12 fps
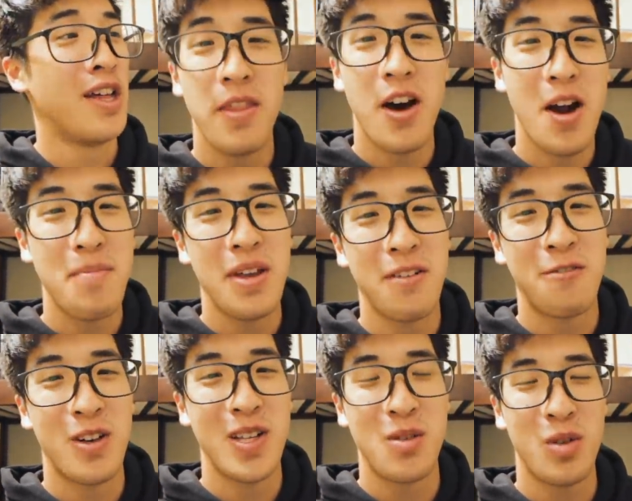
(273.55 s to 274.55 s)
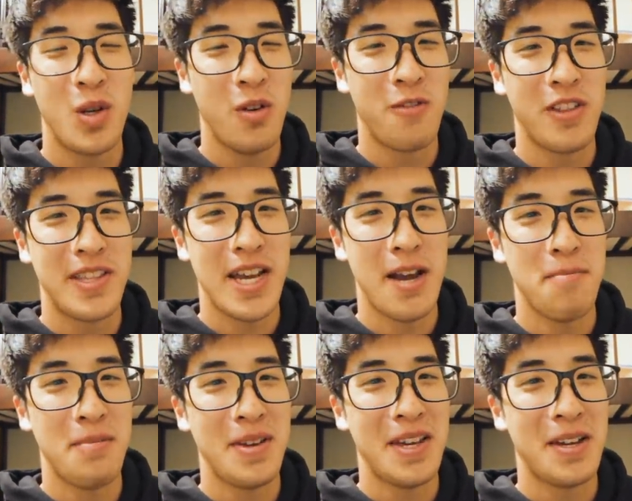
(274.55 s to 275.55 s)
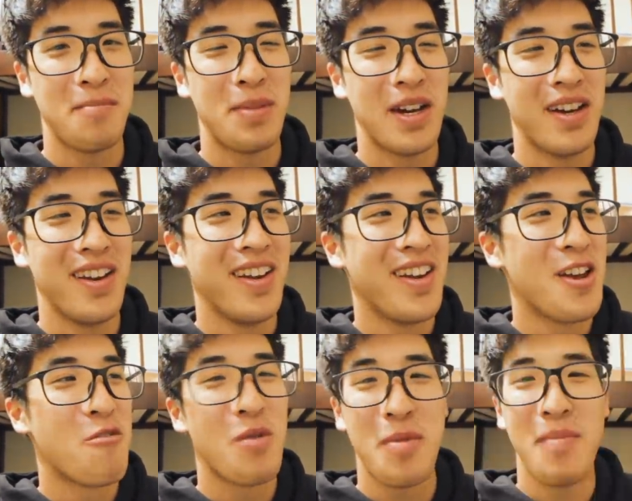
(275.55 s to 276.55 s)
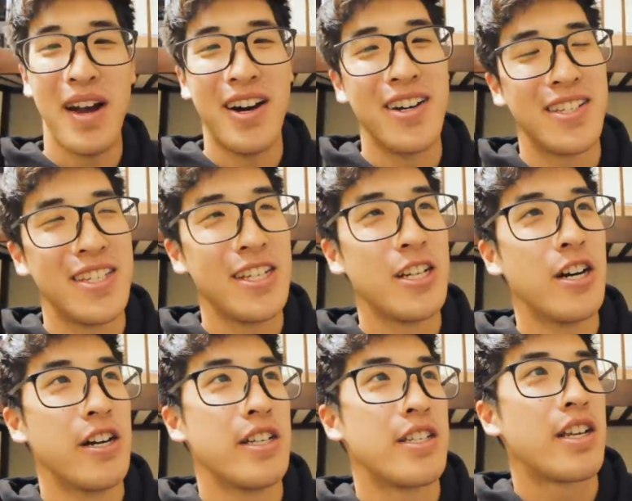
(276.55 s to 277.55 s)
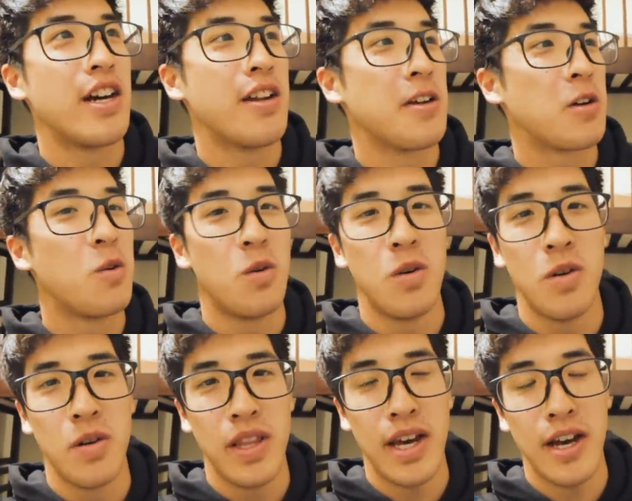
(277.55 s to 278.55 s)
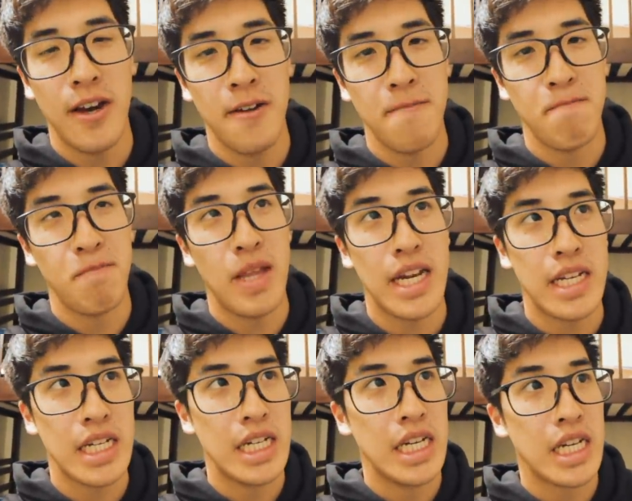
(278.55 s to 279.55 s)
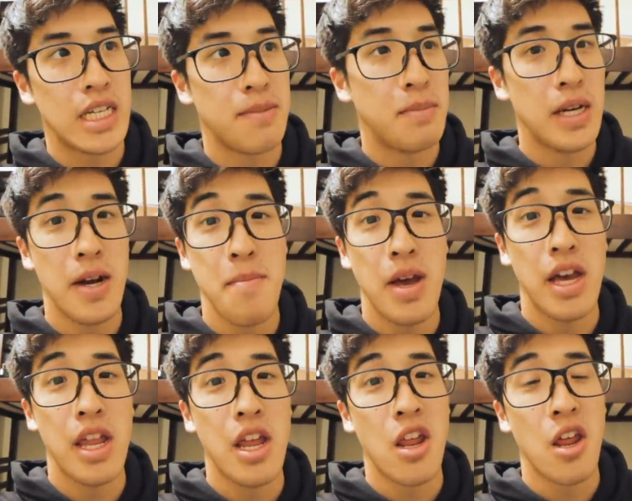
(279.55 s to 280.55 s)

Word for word: The R P F ones will do for the time being, but with my R C car it's kind of cool that I could experiment